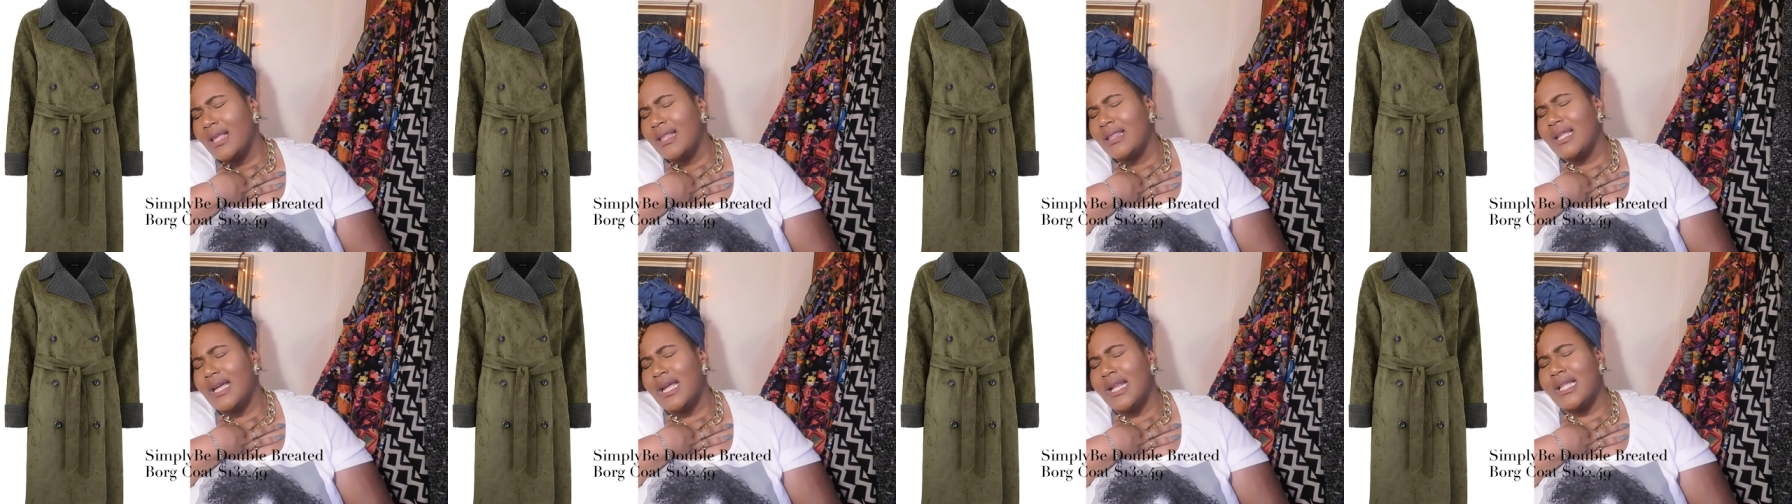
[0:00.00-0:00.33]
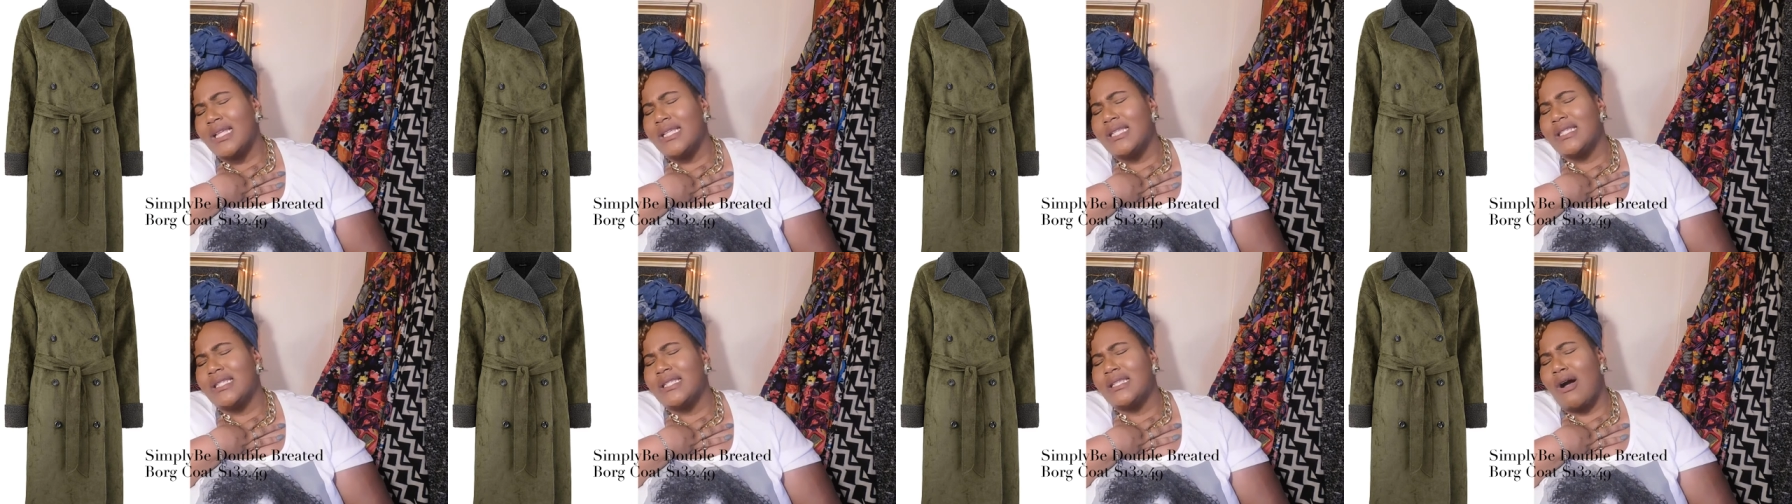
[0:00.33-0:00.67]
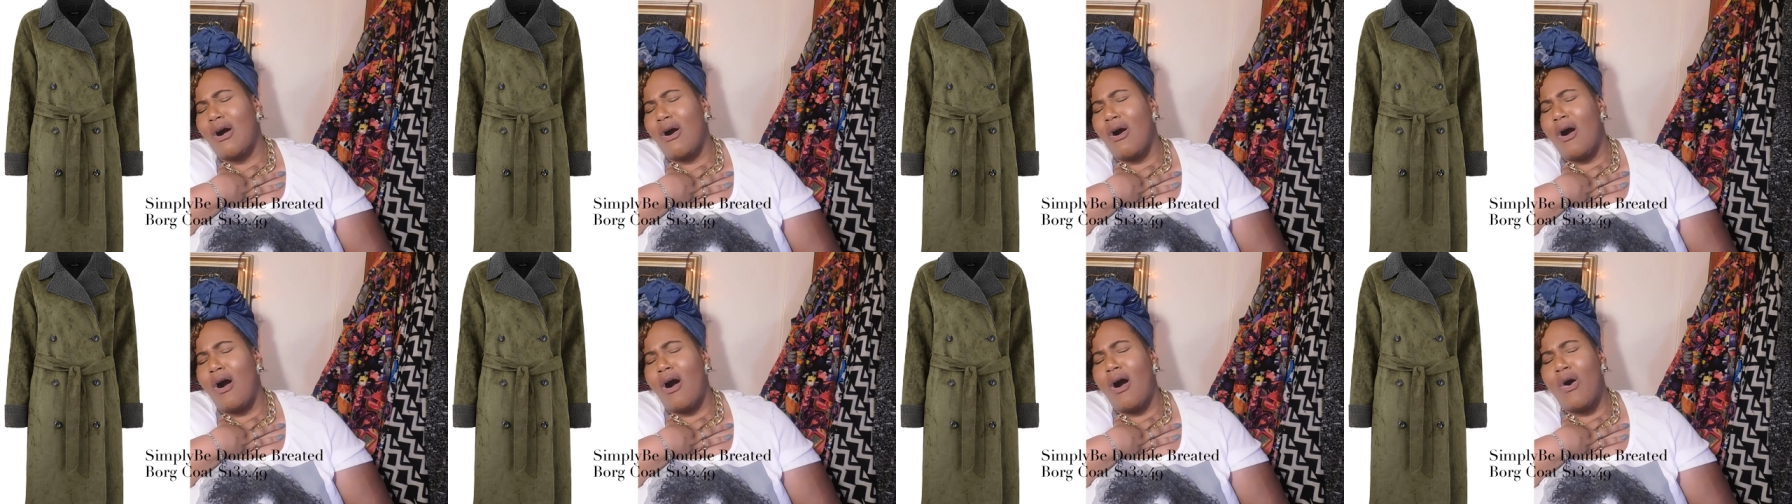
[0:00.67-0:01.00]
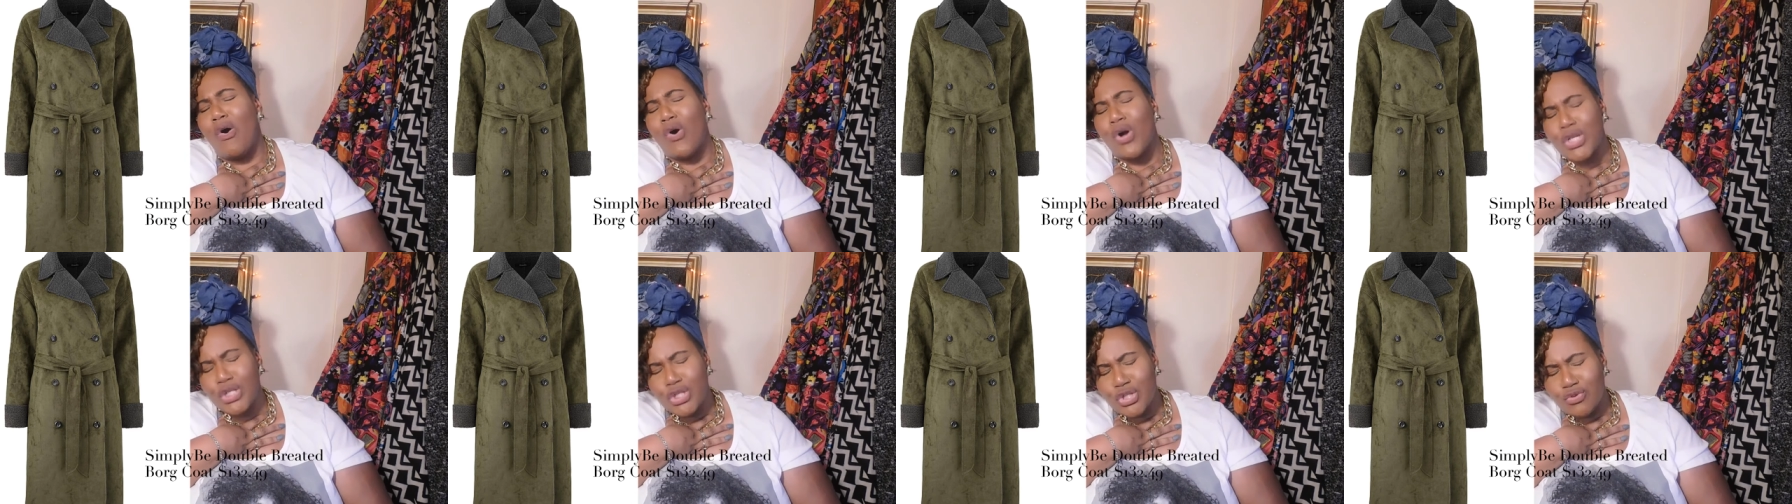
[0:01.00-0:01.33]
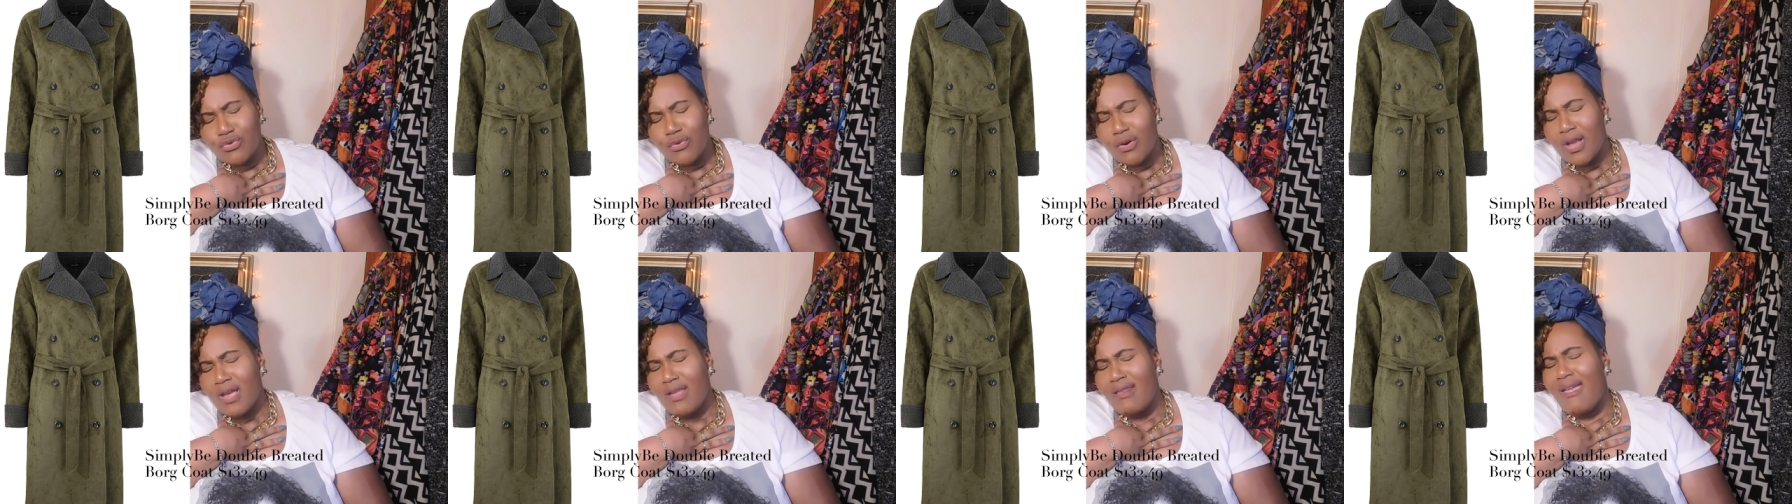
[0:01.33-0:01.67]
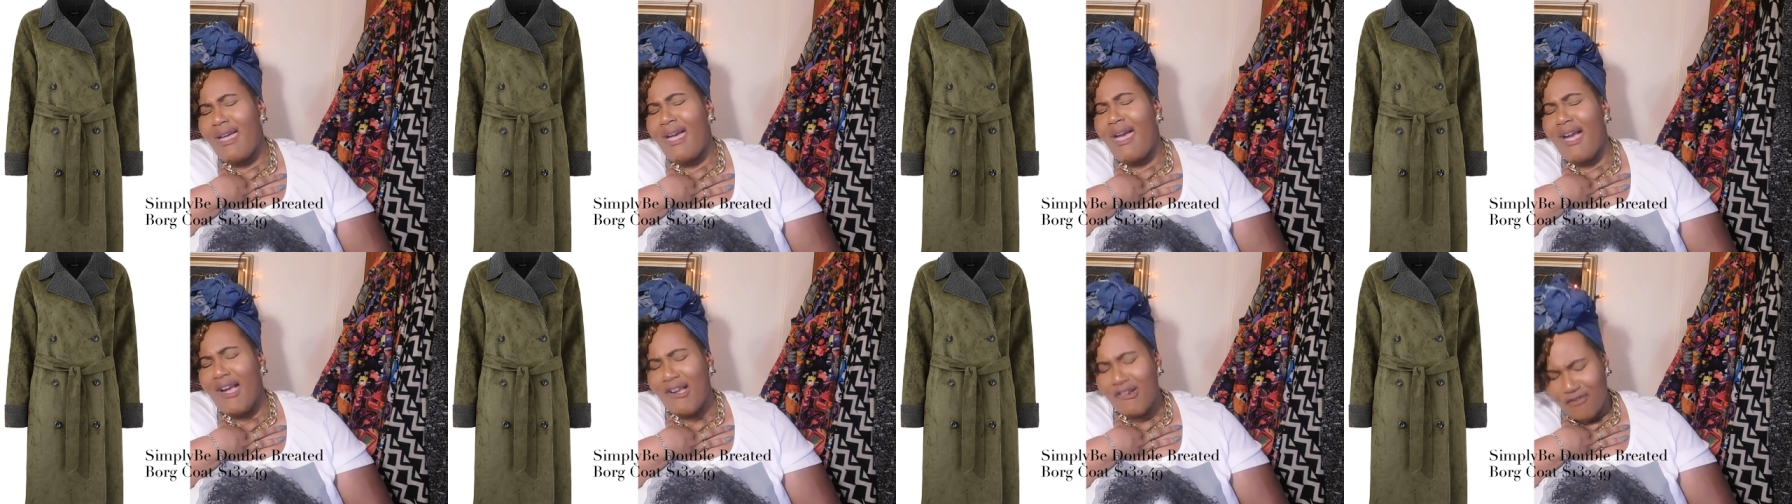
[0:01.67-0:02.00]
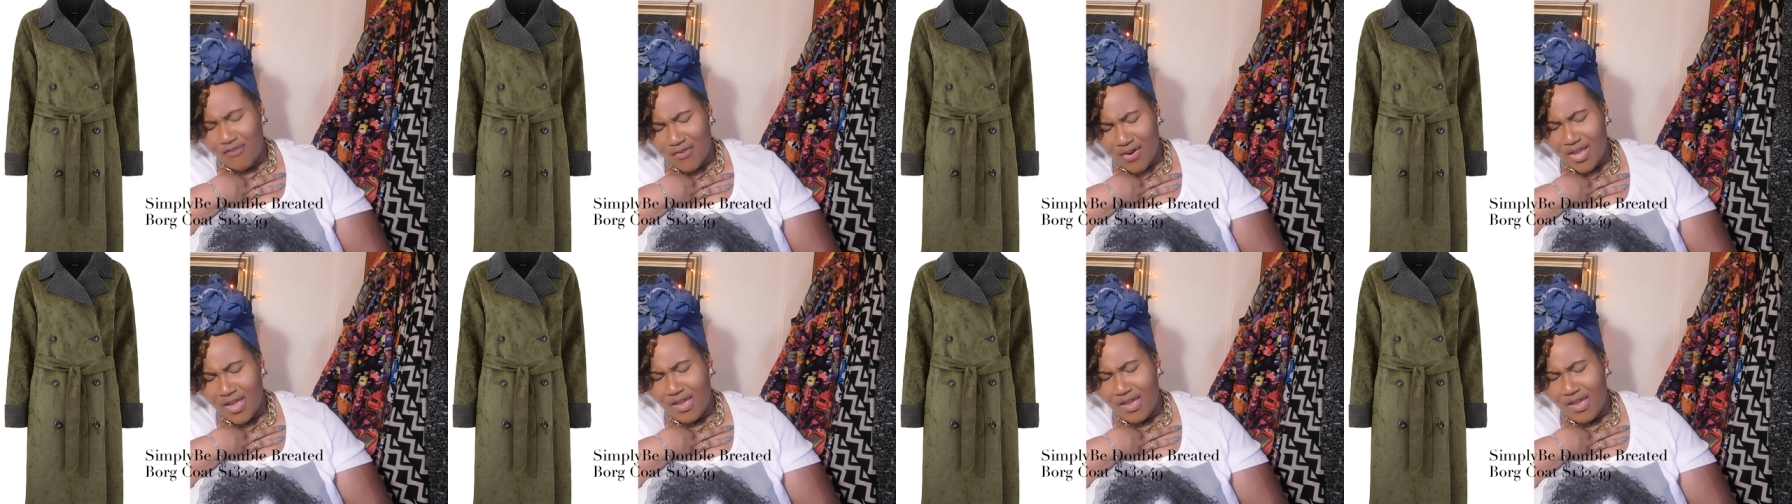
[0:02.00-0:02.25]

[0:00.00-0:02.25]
that is on trend every